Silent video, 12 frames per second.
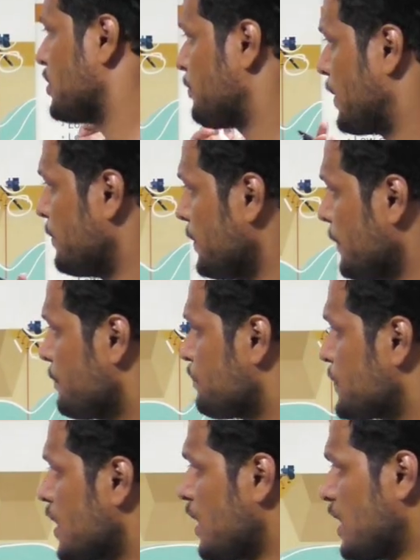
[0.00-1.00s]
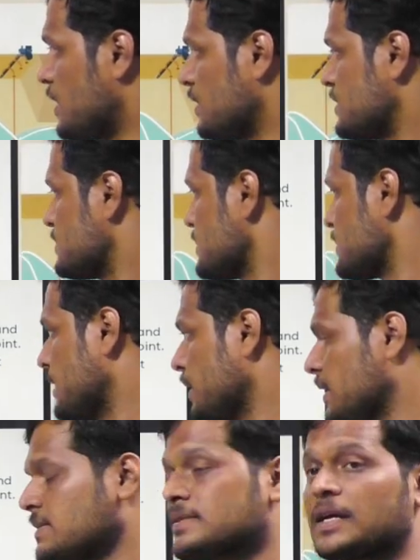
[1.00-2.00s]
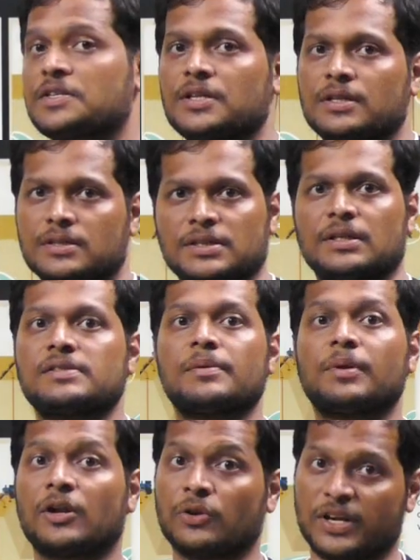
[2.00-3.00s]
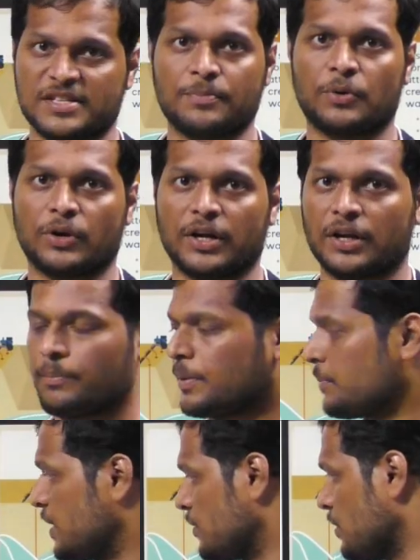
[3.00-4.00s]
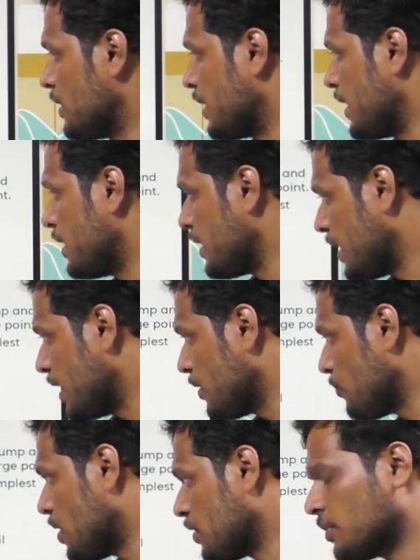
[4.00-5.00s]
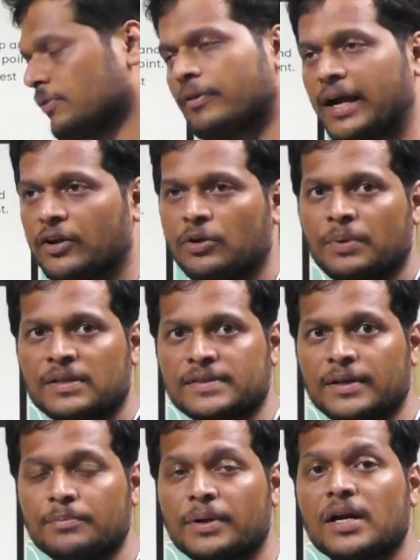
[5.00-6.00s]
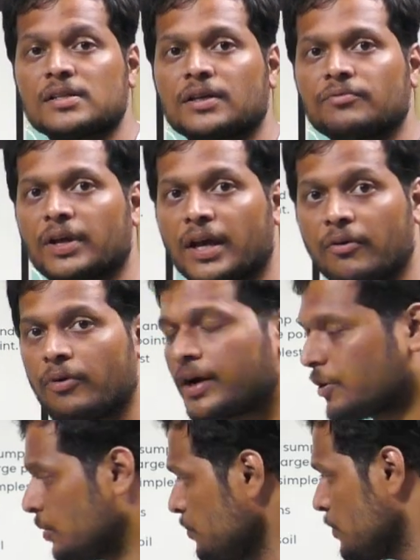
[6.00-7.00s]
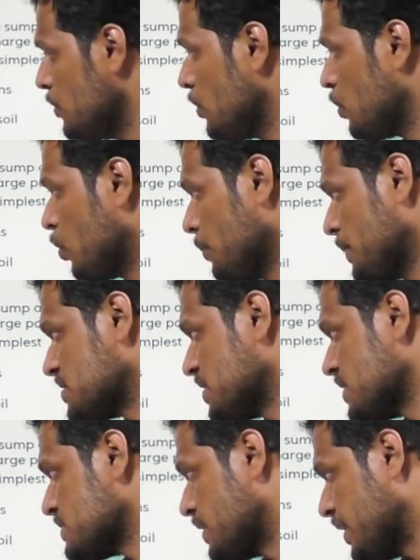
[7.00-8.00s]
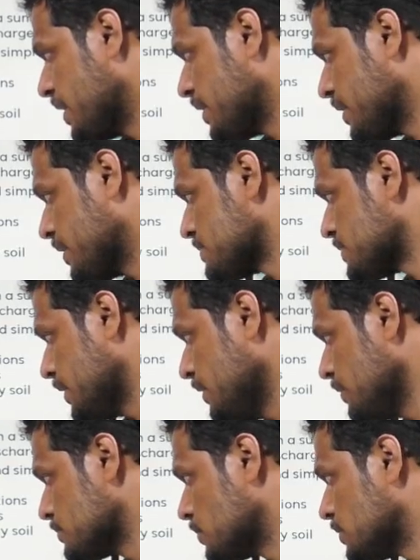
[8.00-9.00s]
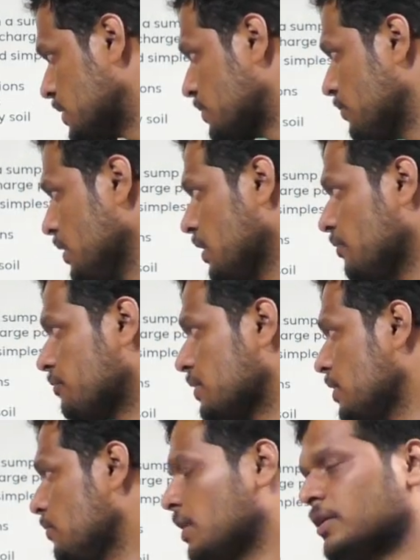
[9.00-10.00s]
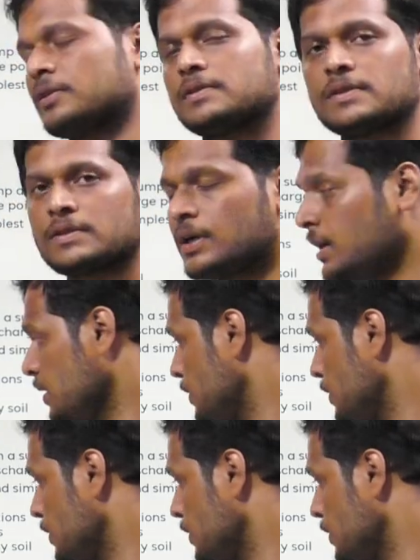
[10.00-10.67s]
pump, and this is like a suction similar to reciprocating pump. It will create a air vacuum inside. Because of the air vacuum, low pressure is created inside, so that will lift the water. This is called